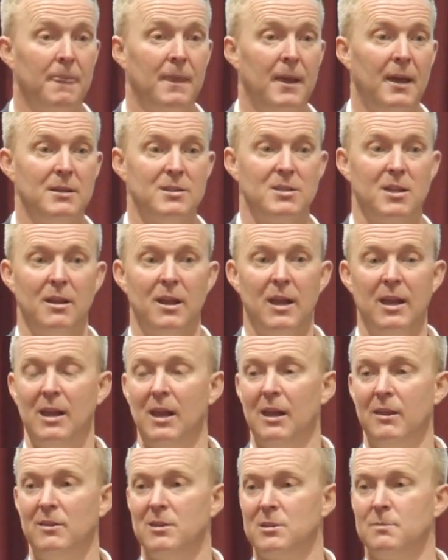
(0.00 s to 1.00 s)
And so they
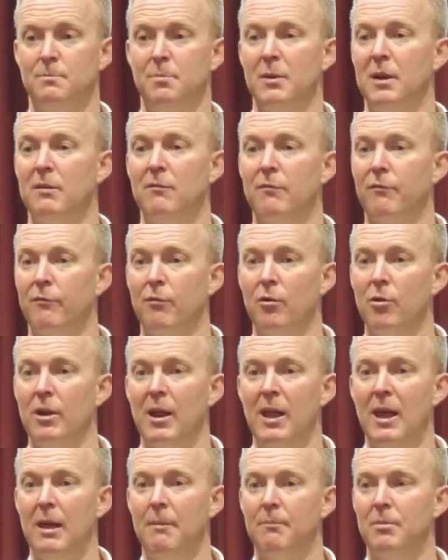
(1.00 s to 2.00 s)
get this big fruit
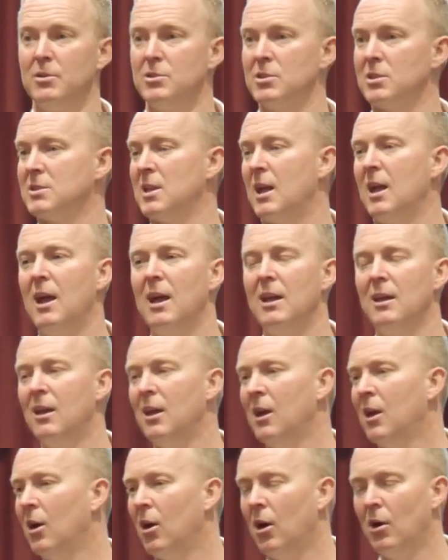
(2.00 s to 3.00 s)
hamper, just say, hey,
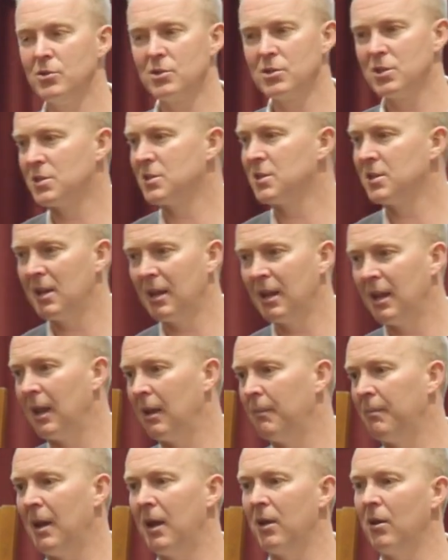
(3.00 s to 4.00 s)
I was just thinking
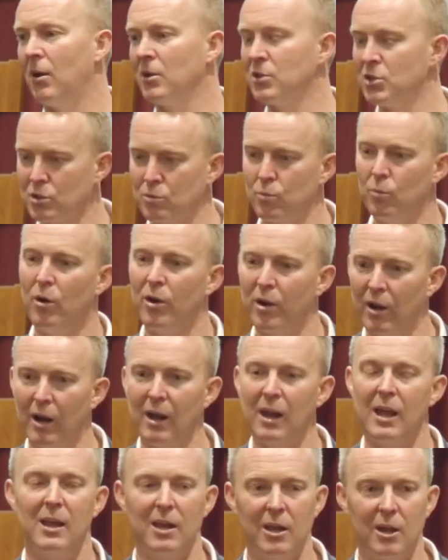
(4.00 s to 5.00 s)
about you. I just want to
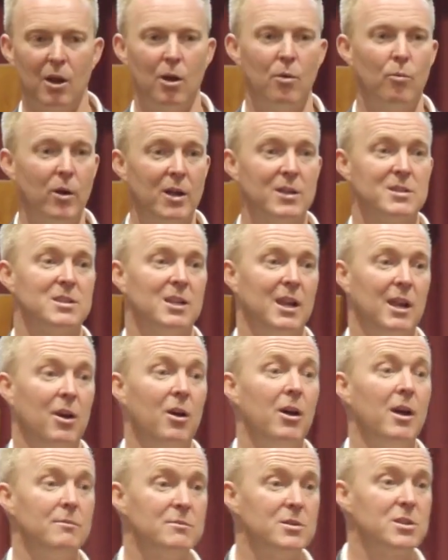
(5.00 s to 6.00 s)
let you know once again,
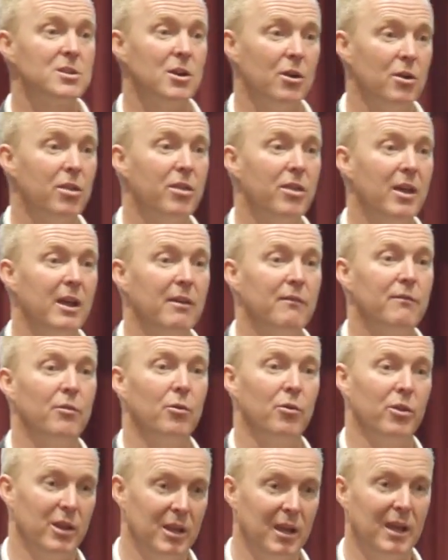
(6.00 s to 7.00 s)
I am so
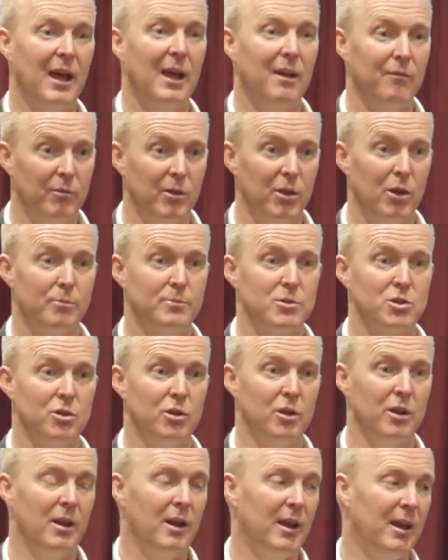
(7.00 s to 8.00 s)
thankful that you gave me the
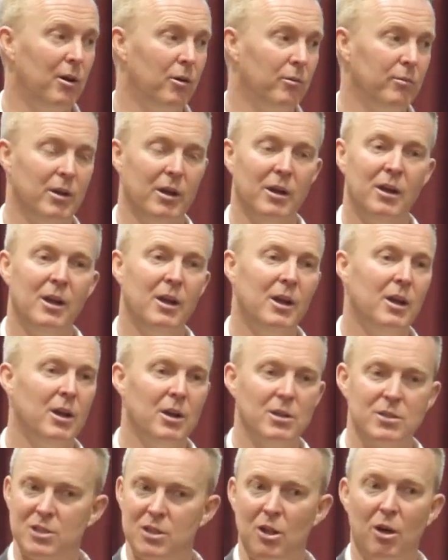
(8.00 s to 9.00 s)
opportunity to help you.
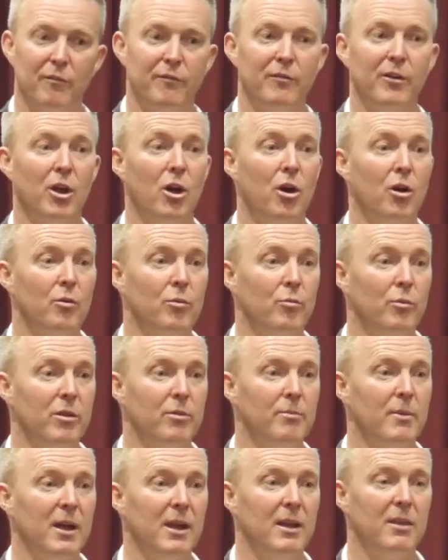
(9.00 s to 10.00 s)
It's not forgotten with
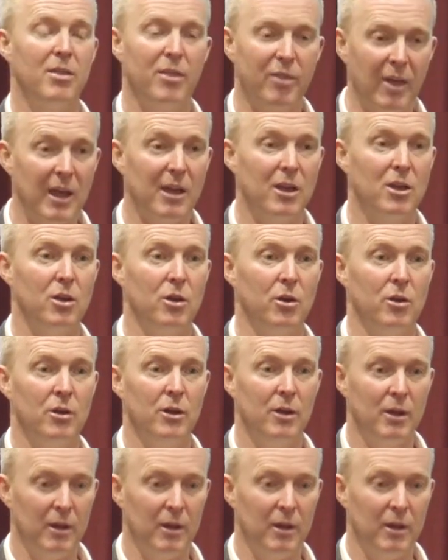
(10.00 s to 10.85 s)
me. Thank you.